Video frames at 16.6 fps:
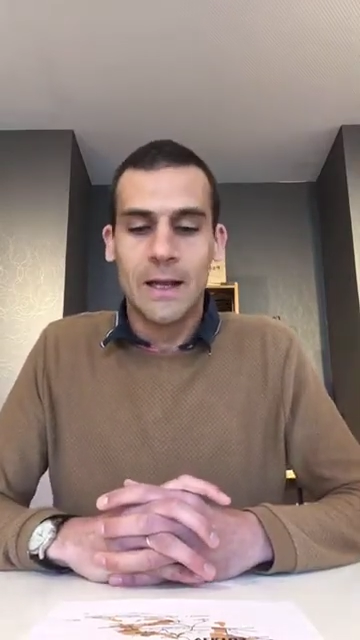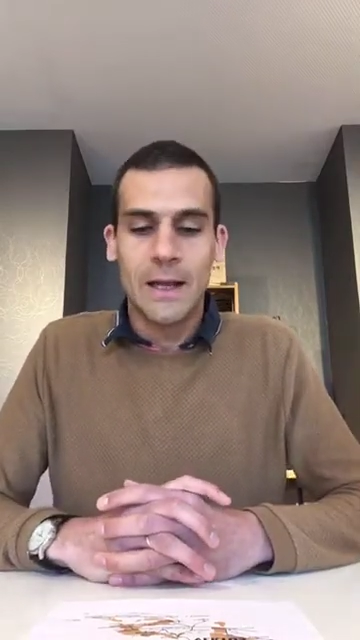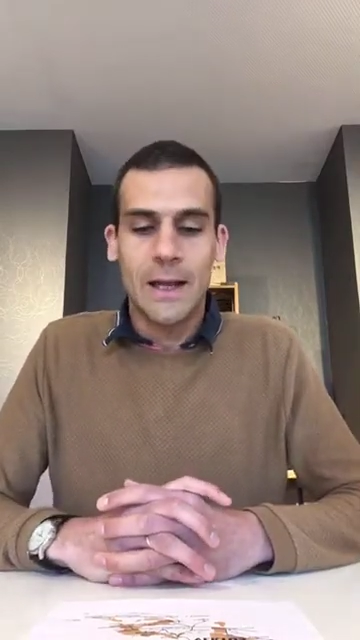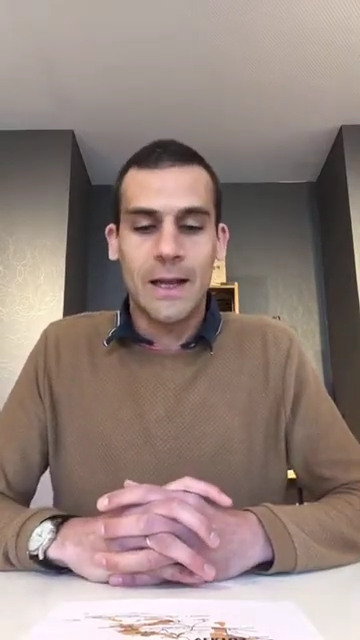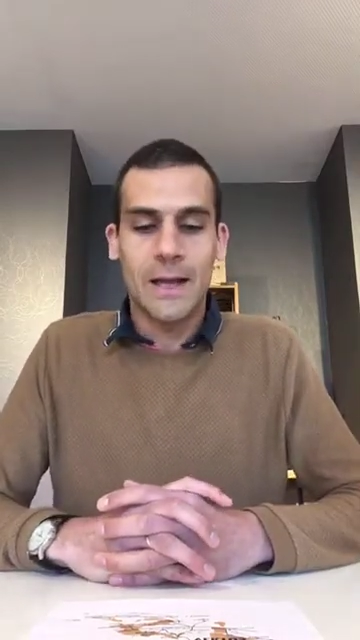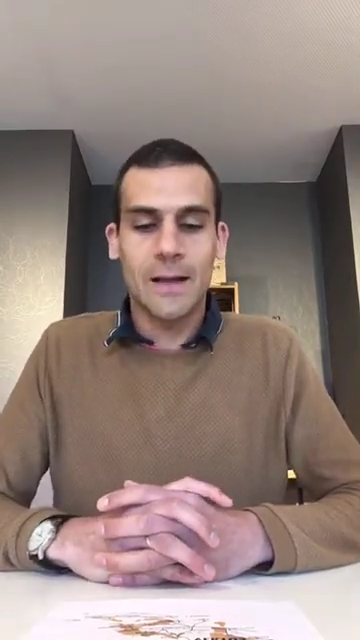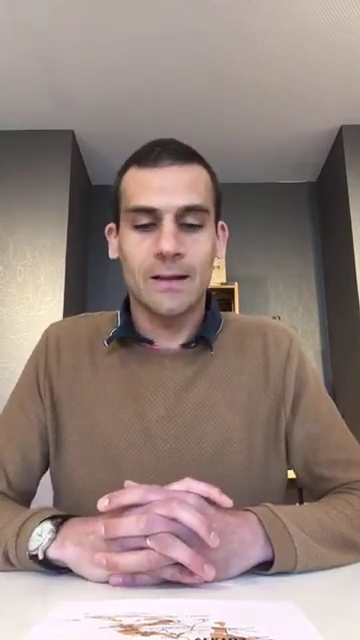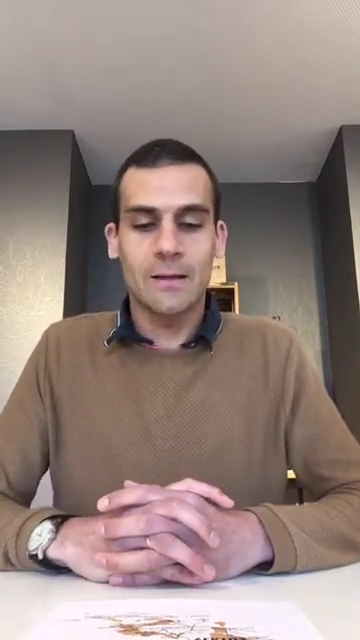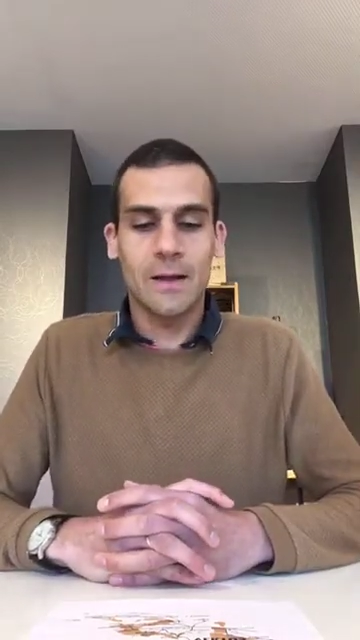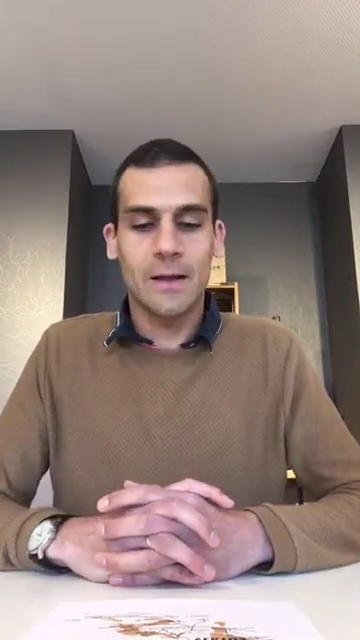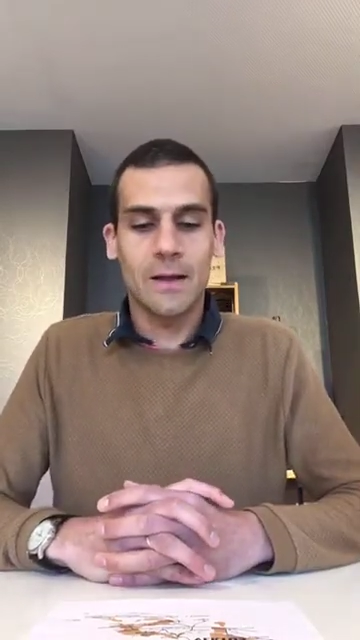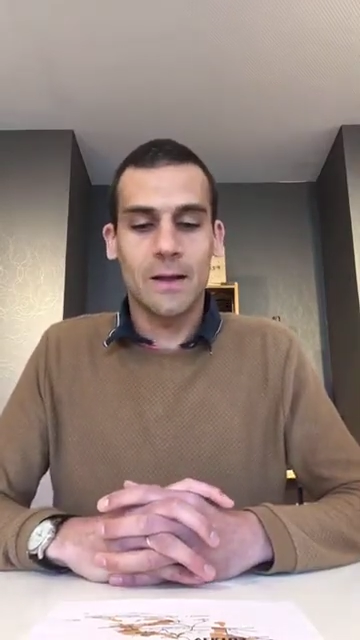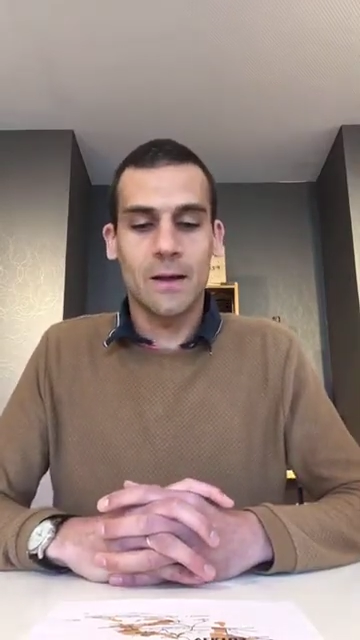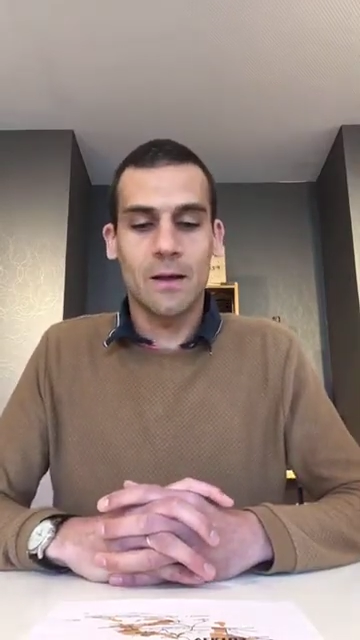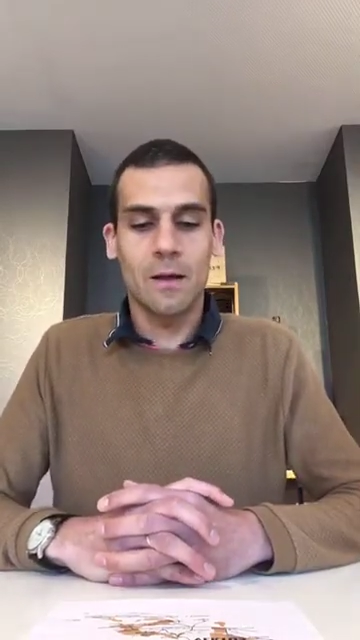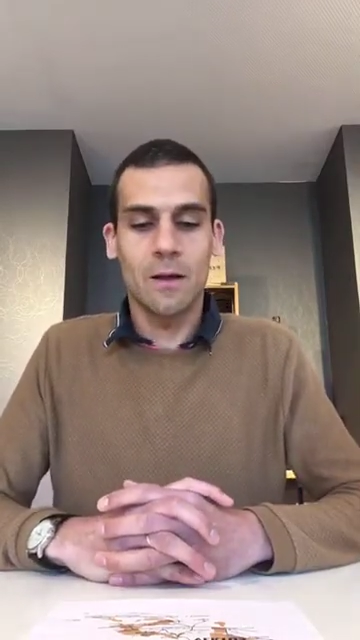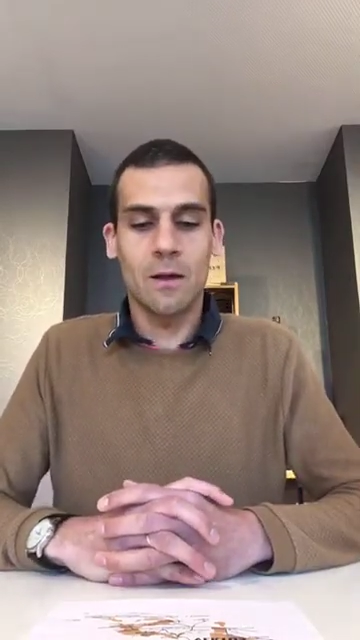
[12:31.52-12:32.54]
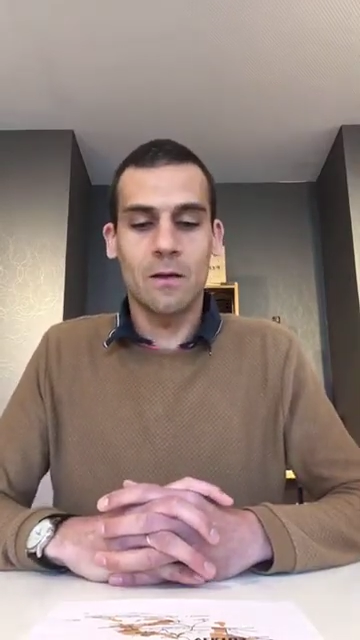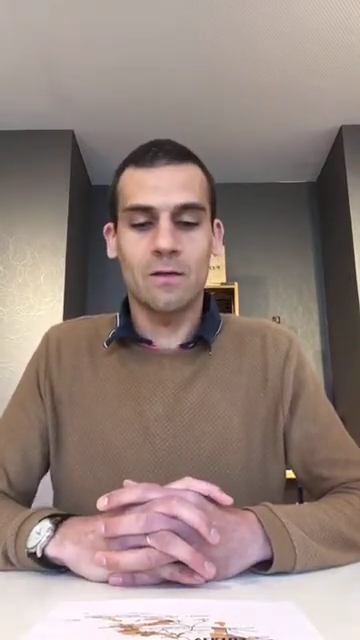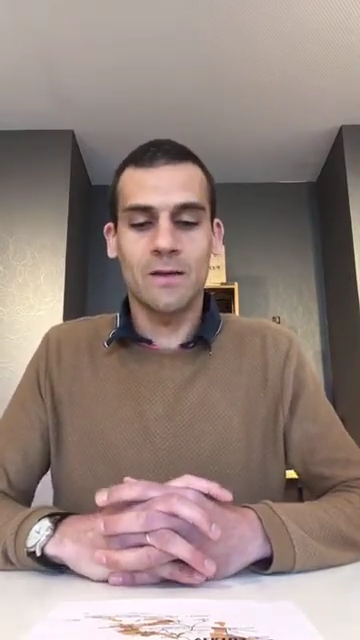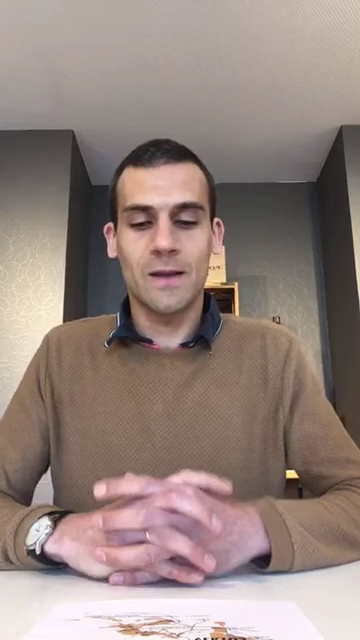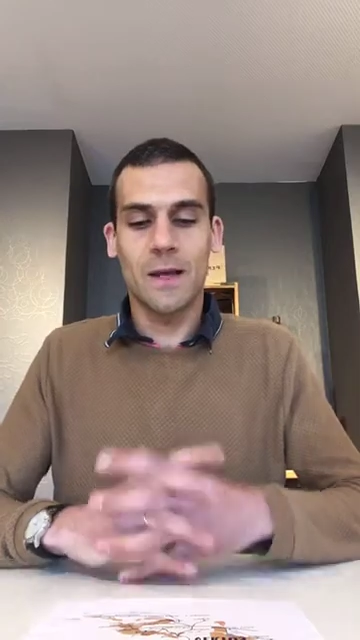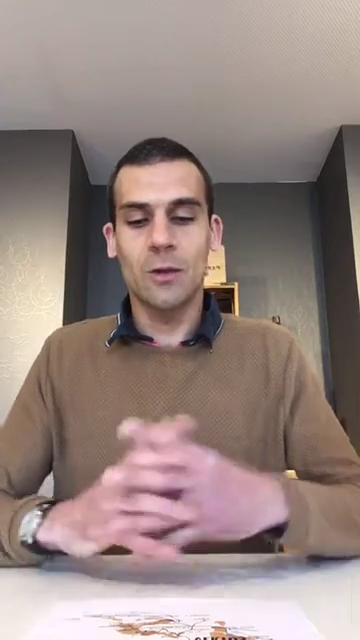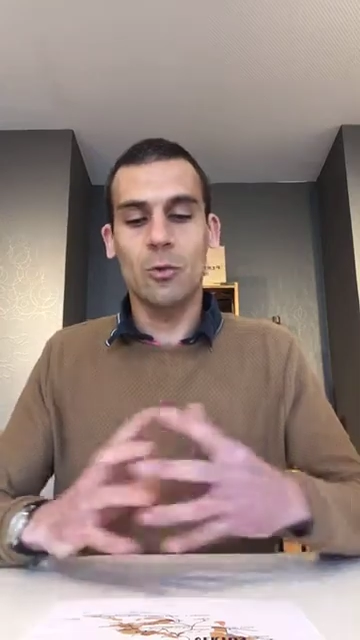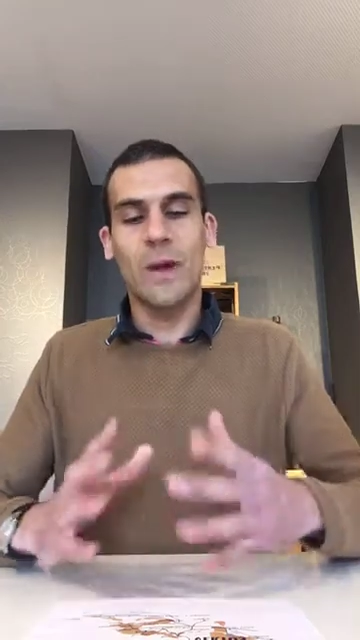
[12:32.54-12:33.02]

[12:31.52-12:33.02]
And then